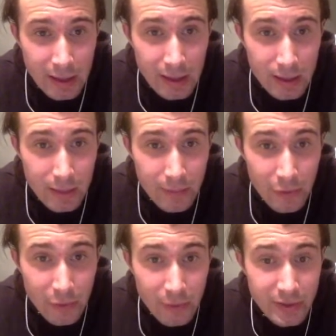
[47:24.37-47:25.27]
at the
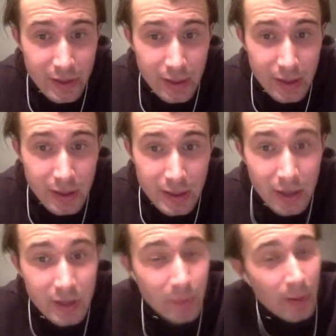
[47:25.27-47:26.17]
moment.
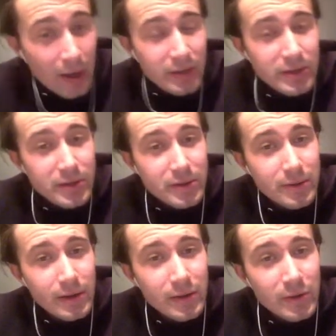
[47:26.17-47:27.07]
So it depends.
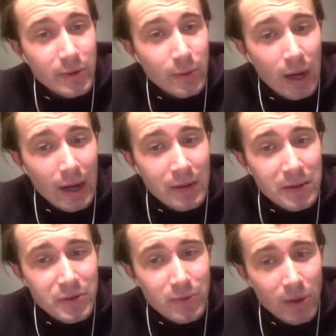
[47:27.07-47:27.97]
Do we want to let
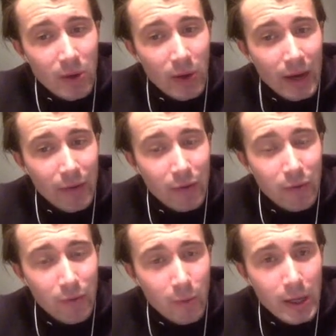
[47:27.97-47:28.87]
this roll out
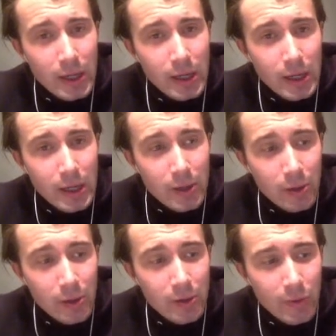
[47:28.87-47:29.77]
for a week,
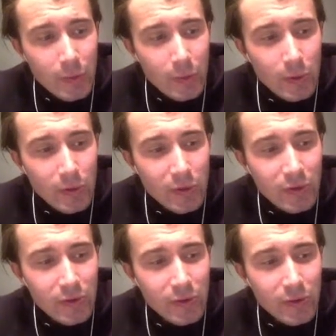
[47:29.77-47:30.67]
or do we want
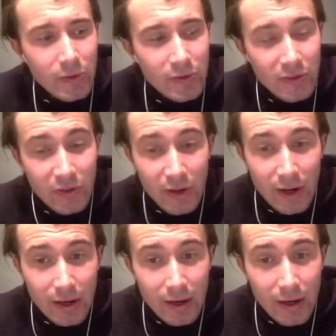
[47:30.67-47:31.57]
to
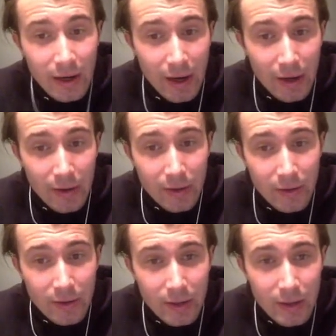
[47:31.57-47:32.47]
decide it now?
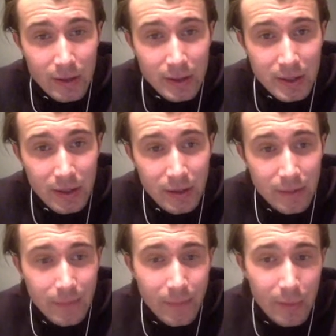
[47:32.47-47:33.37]
So
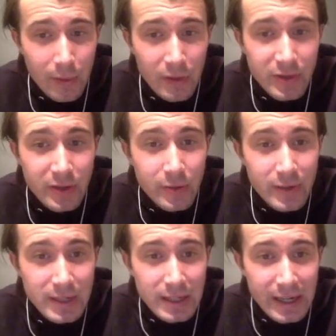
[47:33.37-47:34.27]
the person who
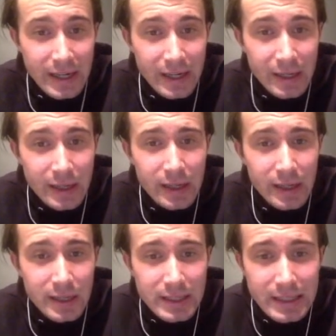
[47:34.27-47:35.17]
is
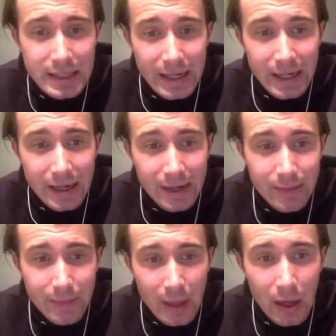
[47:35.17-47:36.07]
leading
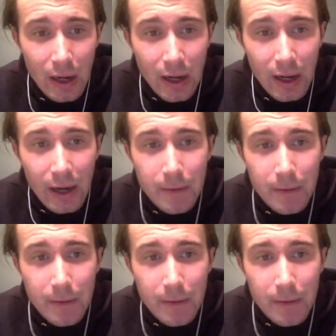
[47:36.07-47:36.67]
by